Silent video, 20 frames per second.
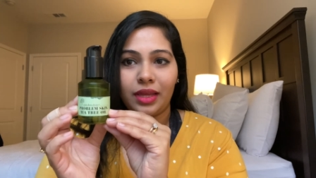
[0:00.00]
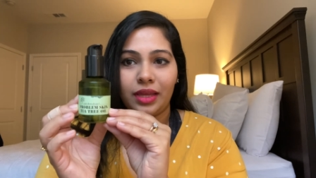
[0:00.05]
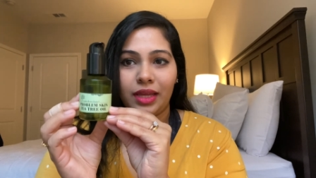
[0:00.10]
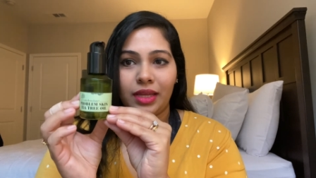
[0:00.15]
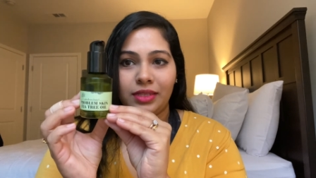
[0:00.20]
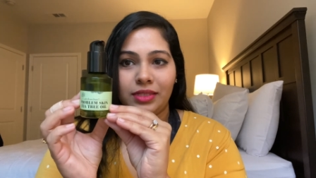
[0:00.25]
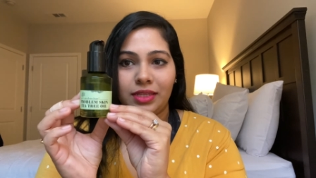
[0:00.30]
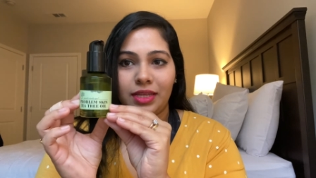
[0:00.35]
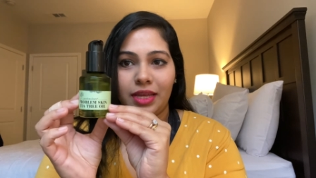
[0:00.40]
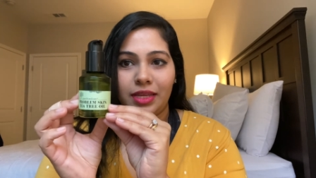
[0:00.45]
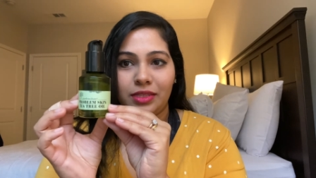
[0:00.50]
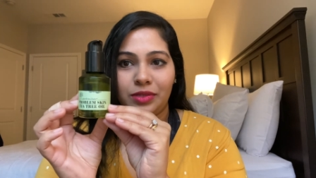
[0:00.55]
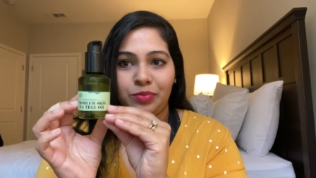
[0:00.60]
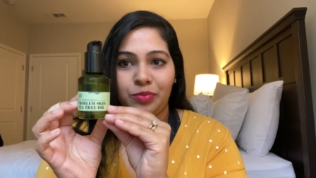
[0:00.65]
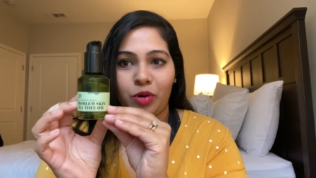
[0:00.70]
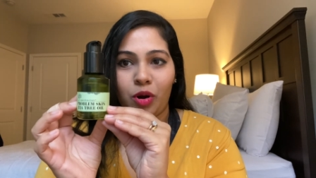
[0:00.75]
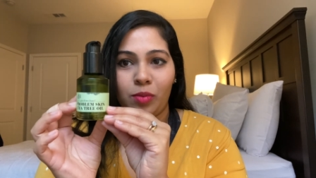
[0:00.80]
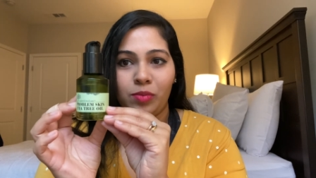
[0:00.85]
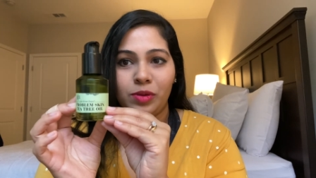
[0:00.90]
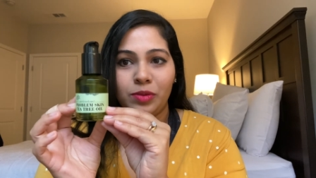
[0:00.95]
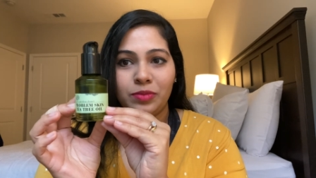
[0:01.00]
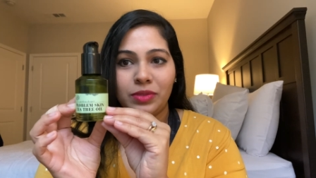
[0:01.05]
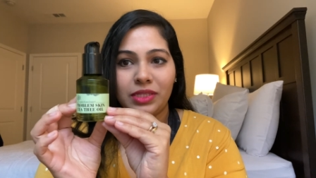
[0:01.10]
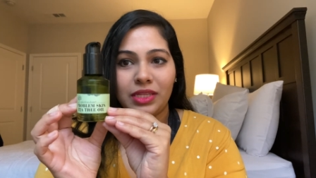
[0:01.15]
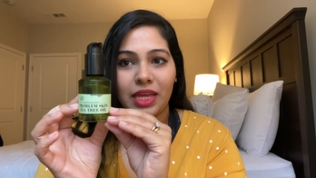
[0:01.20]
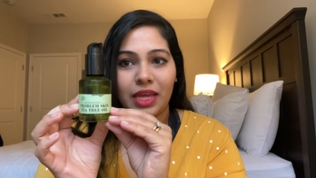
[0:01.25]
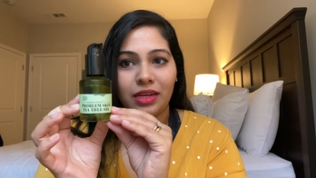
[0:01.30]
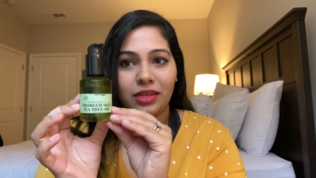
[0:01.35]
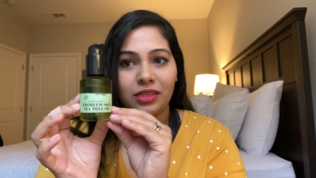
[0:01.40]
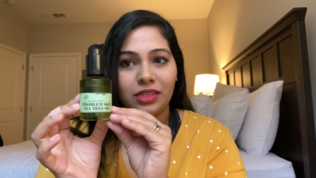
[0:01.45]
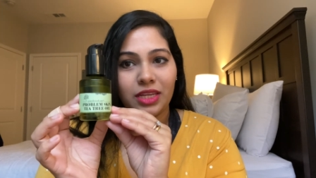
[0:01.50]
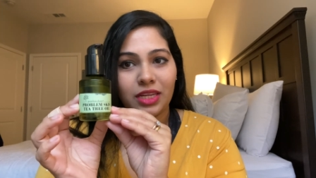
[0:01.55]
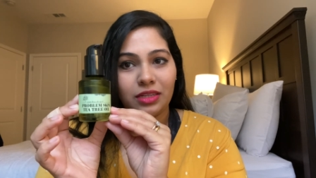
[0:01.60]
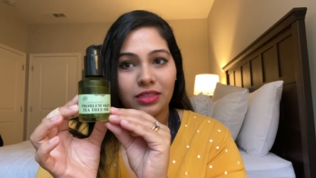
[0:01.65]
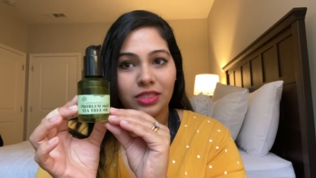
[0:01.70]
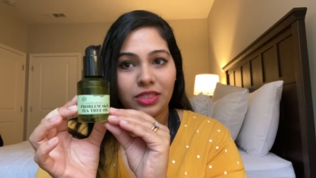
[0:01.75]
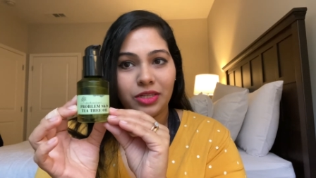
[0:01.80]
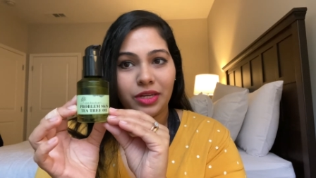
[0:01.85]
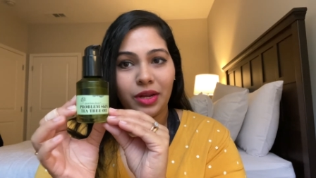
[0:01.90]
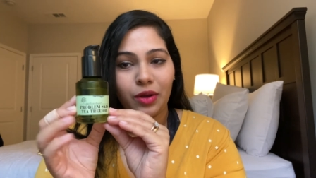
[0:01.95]
It says problem skin
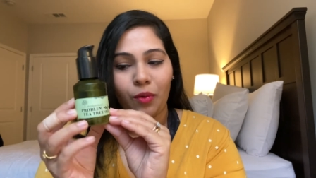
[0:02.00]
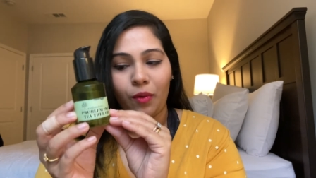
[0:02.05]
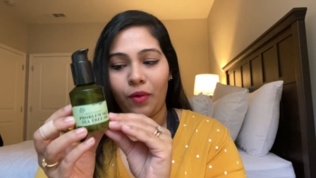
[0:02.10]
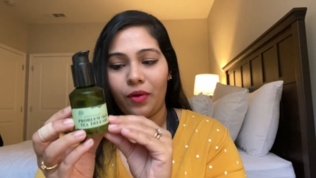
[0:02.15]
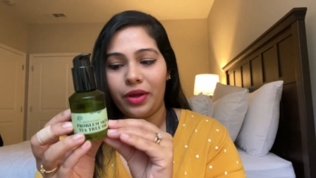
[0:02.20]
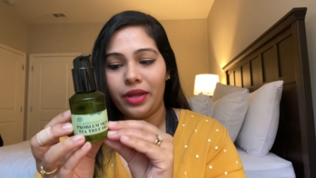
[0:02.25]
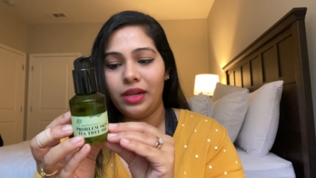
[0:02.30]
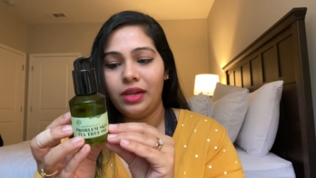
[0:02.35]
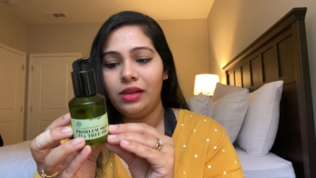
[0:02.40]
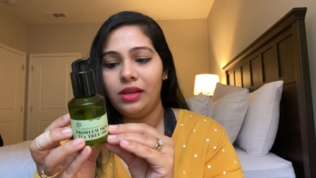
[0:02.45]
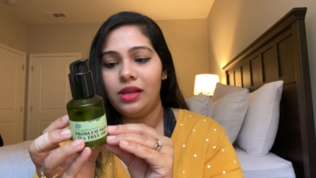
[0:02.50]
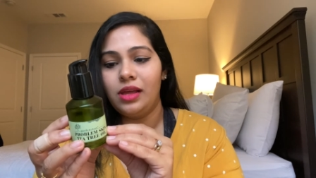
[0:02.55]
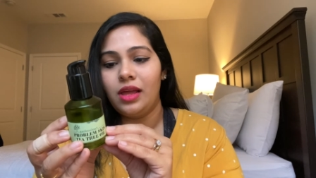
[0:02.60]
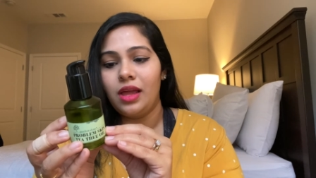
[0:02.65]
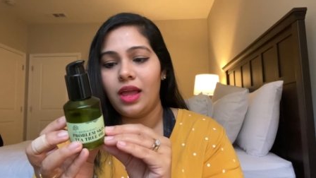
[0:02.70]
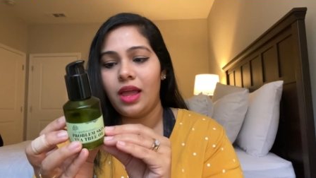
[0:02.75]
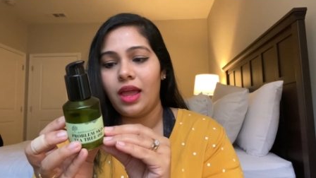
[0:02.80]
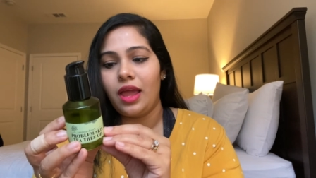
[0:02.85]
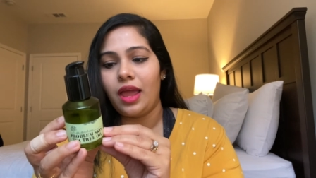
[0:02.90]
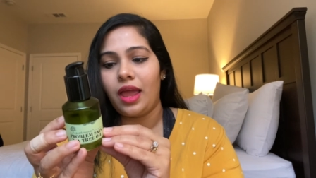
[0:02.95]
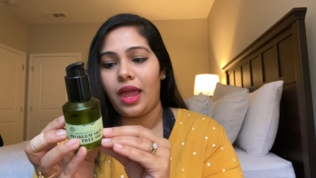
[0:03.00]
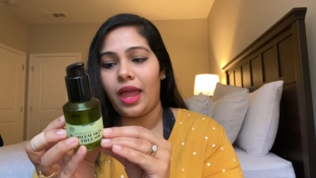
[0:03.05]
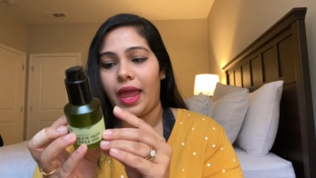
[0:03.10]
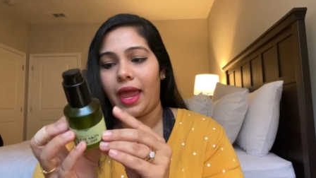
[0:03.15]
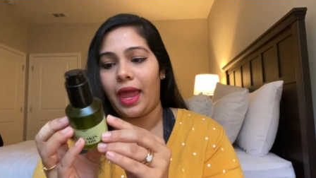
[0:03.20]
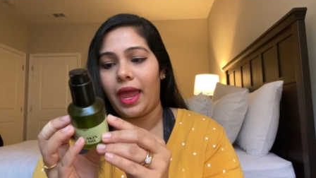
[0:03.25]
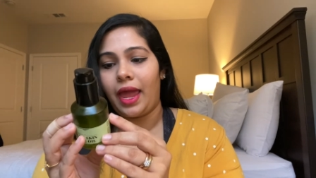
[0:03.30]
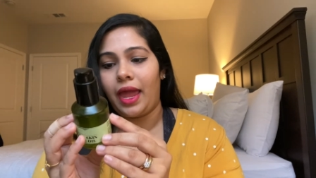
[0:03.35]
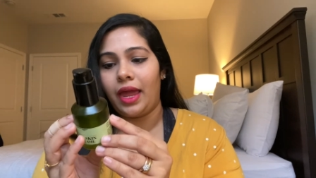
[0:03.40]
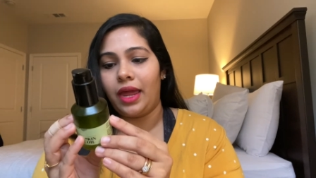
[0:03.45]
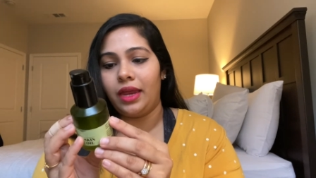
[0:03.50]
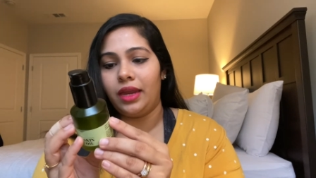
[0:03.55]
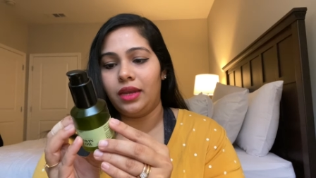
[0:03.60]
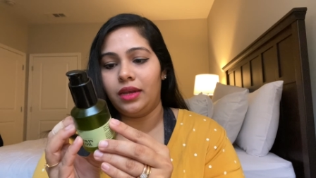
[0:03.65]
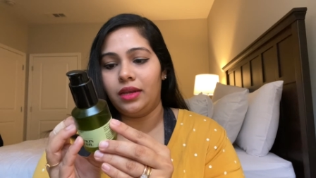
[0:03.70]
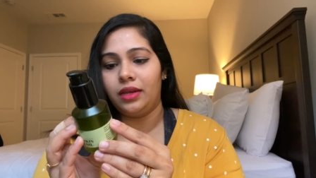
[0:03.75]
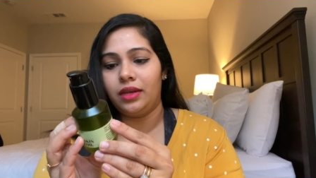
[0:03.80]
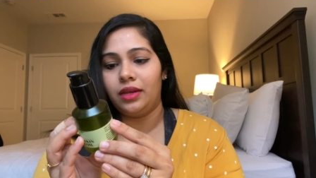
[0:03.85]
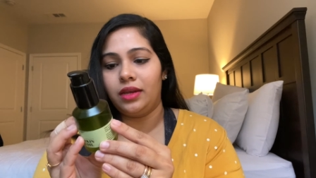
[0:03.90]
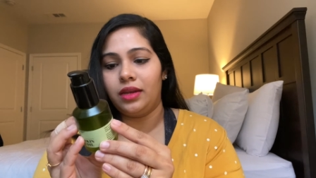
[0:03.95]
tea tree oil,
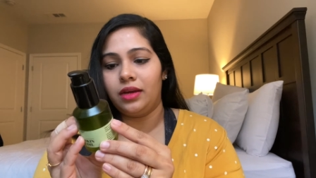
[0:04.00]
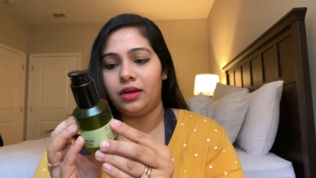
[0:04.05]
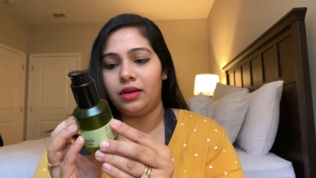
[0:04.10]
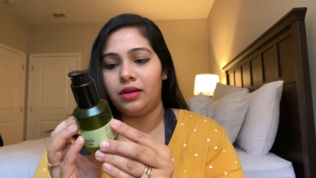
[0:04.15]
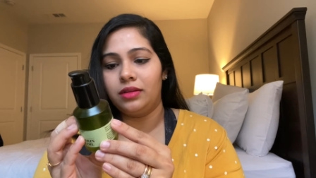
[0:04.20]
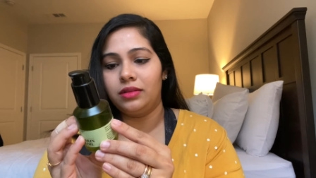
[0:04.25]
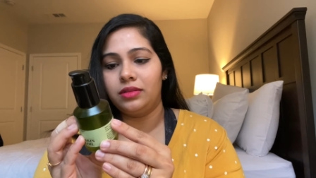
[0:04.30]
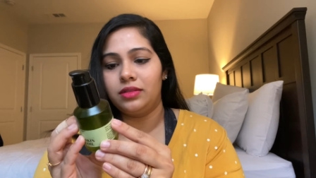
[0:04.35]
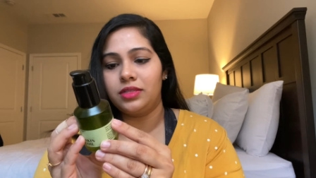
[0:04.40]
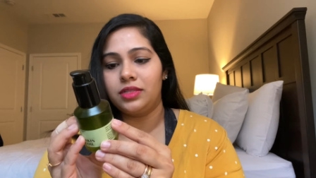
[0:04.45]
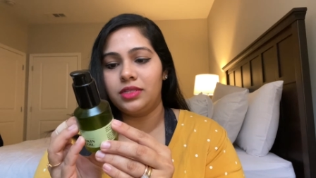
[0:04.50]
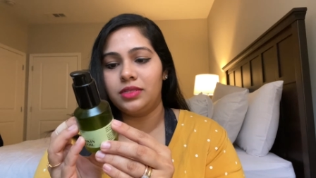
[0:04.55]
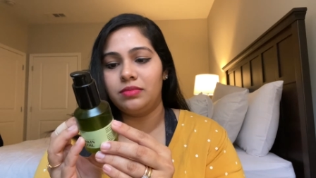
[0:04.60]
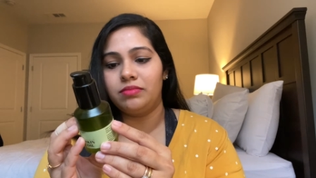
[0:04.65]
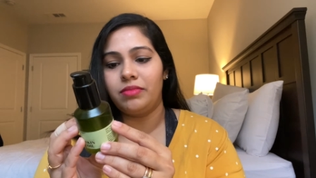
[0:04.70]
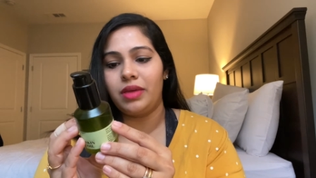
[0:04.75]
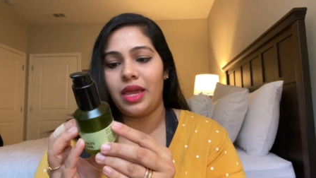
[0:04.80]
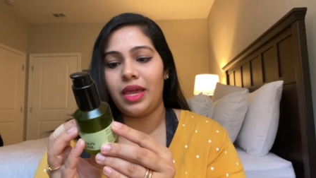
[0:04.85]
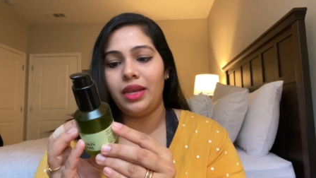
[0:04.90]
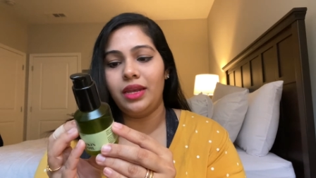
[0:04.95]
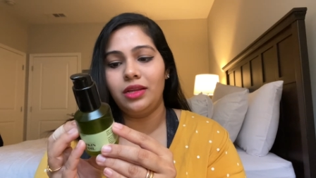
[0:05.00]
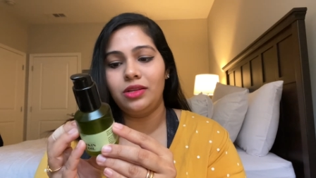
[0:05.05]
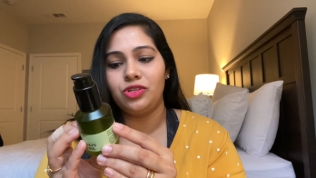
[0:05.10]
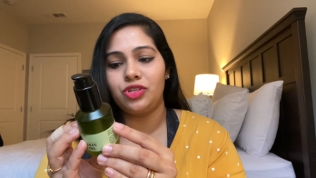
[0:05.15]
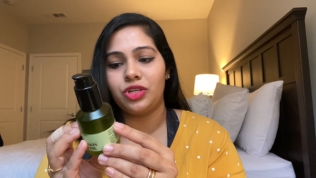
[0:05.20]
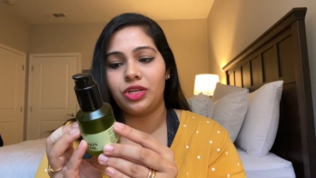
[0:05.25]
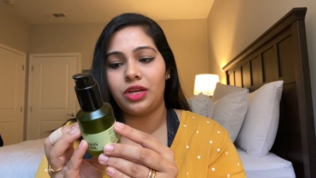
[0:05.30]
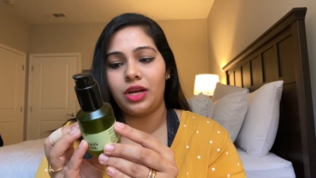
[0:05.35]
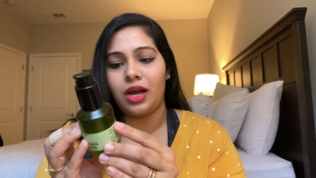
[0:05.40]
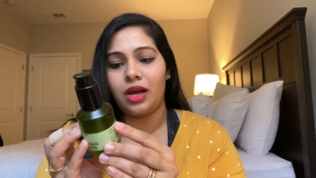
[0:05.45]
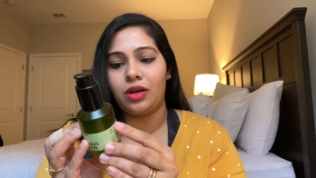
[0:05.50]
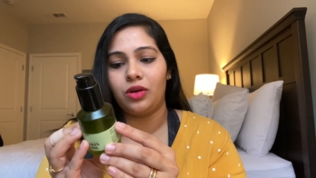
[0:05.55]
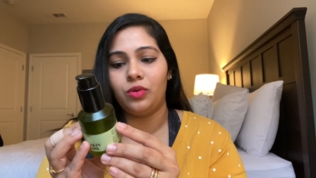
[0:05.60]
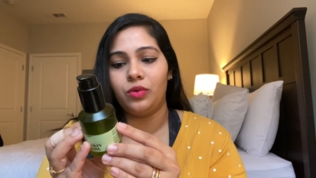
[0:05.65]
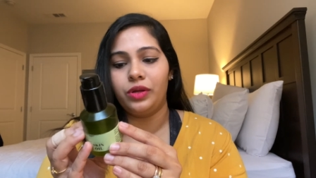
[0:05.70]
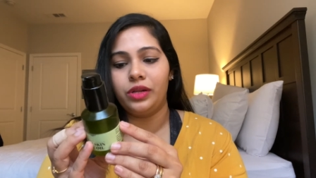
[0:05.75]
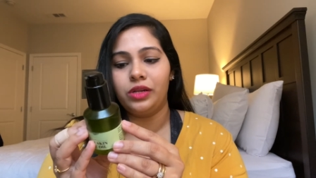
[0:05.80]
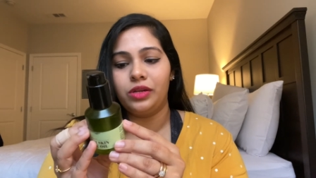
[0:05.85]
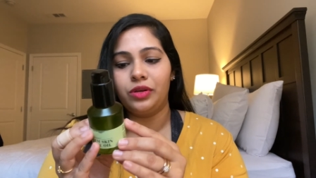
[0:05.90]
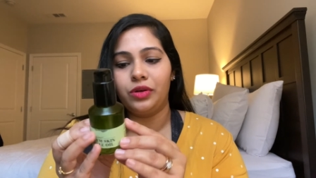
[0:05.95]
and this is made in Chicago,
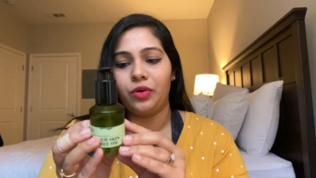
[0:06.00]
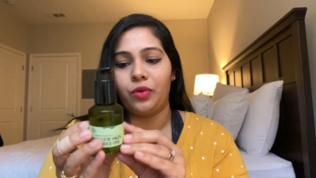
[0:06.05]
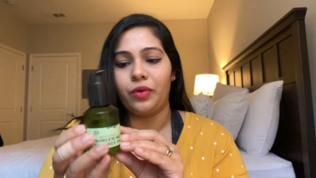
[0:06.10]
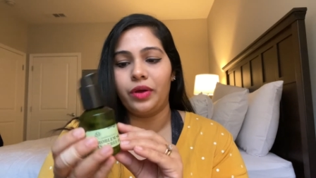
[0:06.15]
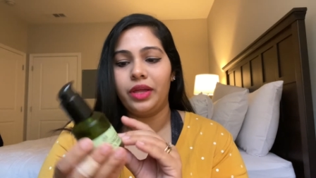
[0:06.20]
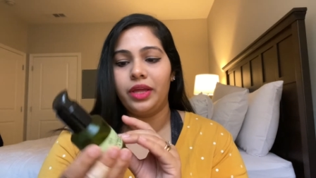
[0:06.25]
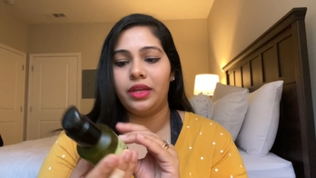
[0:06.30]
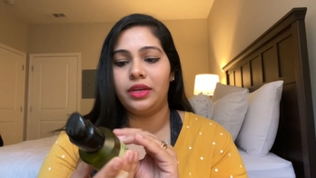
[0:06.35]
Illinois.